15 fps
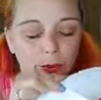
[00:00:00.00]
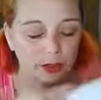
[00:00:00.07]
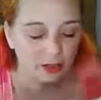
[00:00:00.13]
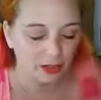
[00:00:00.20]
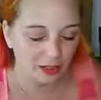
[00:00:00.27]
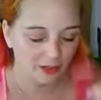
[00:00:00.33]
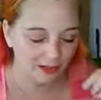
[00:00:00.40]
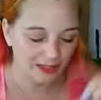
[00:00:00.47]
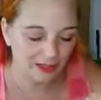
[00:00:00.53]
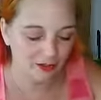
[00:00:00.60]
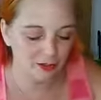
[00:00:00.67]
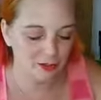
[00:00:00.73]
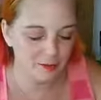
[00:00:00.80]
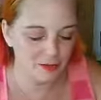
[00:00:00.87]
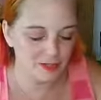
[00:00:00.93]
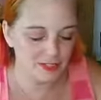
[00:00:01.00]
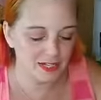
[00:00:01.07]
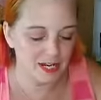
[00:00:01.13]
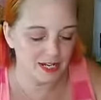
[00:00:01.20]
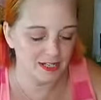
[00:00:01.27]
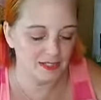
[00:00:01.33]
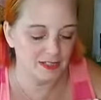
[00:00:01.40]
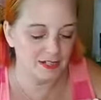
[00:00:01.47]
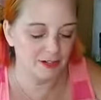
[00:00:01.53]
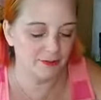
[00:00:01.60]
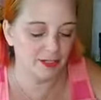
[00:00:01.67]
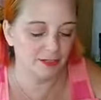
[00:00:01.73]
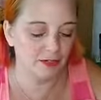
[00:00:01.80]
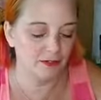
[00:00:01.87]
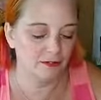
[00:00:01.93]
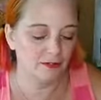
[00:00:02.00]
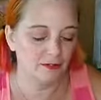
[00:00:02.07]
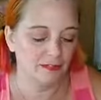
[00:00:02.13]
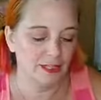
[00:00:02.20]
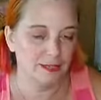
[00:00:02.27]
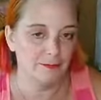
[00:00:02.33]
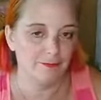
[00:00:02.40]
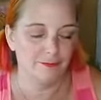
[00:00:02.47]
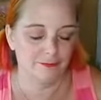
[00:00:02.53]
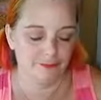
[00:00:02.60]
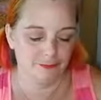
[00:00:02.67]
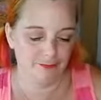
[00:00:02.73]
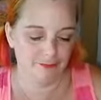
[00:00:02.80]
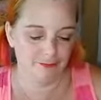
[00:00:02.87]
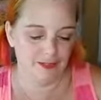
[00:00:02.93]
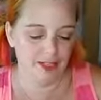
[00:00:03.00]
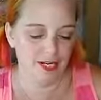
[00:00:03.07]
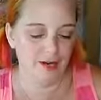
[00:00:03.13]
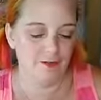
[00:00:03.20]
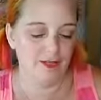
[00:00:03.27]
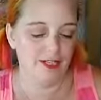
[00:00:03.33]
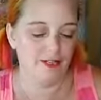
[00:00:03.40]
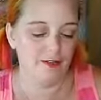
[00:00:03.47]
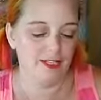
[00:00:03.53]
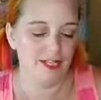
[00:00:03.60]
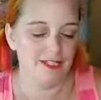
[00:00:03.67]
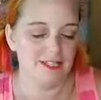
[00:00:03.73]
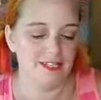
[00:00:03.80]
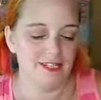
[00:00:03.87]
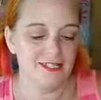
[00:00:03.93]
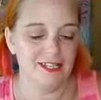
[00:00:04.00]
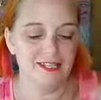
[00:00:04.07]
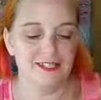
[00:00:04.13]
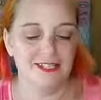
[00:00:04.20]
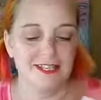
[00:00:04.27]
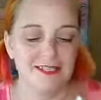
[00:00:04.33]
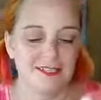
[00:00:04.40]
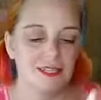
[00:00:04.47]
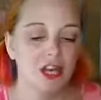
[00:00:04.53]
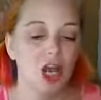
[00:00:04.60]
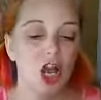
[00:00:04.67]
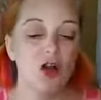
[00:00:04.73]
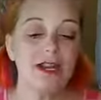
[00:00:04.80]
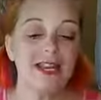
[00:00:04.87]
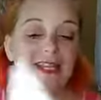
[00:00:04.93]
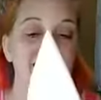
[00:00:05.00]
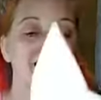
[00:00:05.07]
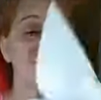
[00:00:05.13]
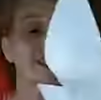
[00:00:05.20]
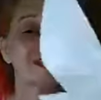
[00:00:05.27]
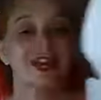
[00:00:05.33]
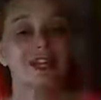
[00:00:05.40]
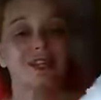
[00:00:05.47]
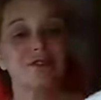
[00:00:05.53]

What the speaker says: All right, almost got it. There we go. Okay, there we go. Yes, yes, yes, yes. Okay, now it's not going to